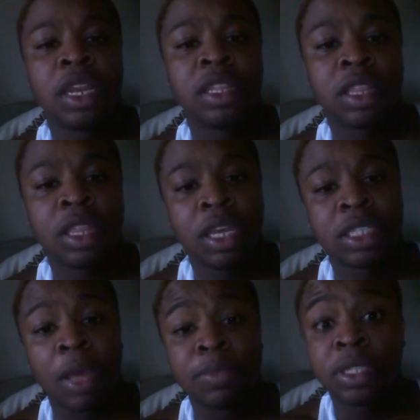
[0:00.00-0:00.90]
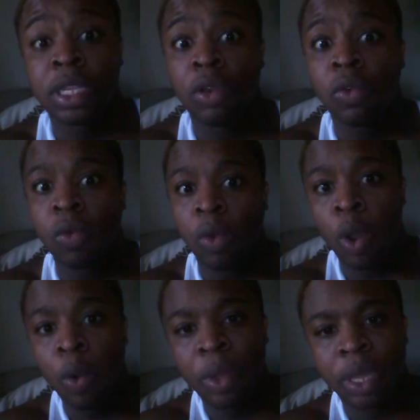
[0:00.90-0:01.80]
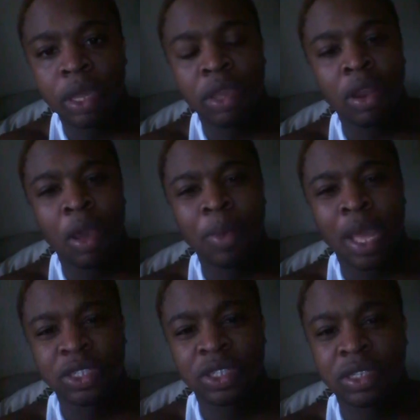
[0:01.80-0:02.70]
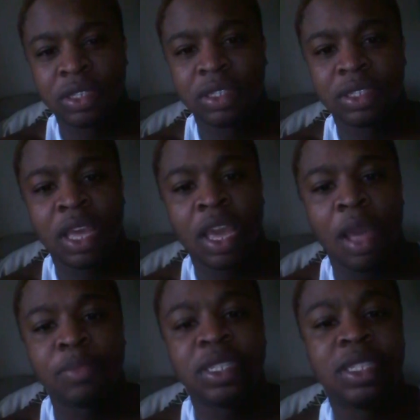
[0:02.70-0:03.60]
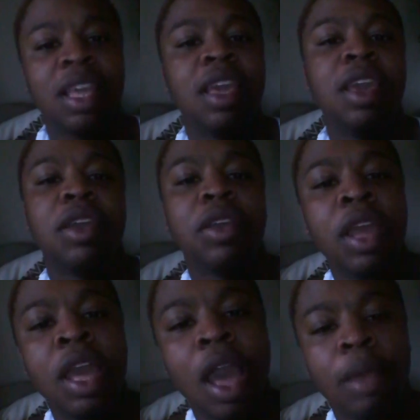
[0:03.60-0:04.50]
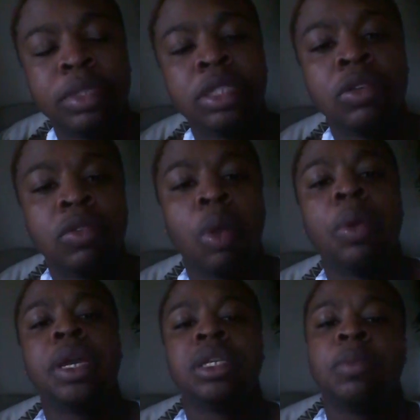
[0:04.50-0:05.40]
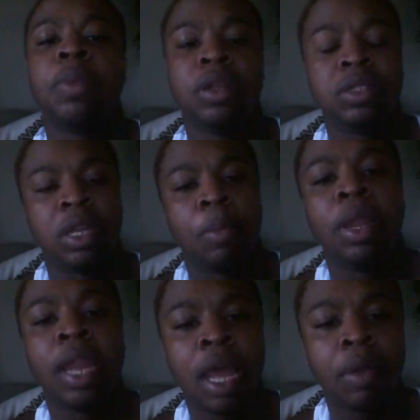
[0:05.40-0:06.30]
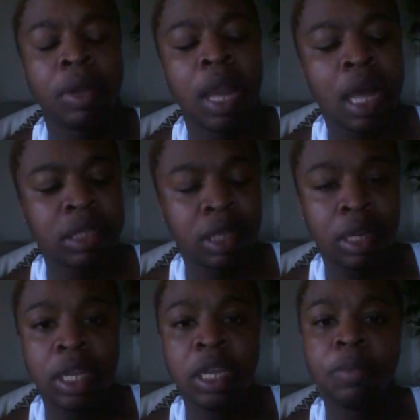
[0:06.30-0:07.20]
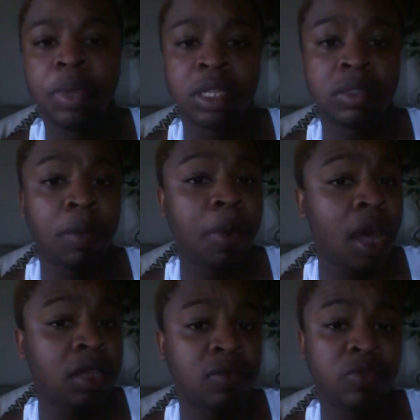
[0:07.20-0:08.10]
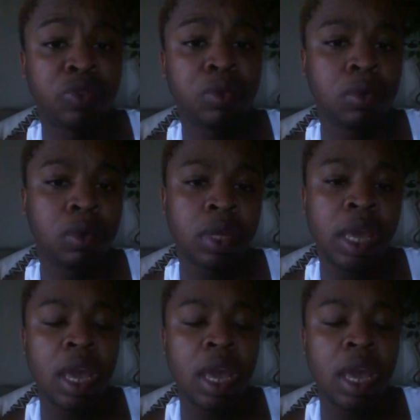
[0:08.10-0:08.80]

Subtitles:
the thing is, I'm still growing. I'm not just saying I'm just here. I'm still growing as a person. I'm allowing God to lead me into the path of truth,